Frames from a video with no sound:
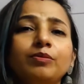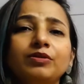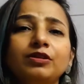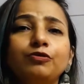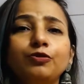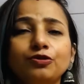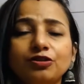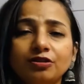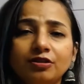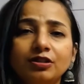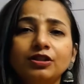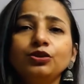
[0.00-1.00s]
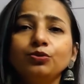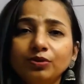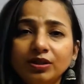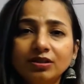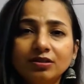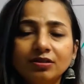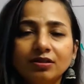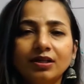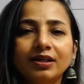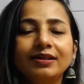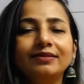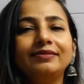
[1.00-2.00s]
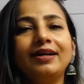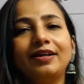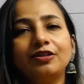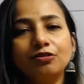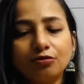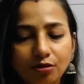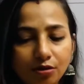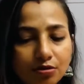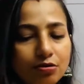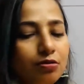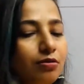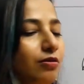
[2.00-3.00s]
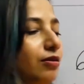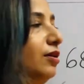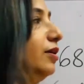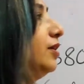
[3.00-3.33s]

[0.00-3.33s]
about the photosynthetic unit. That is also called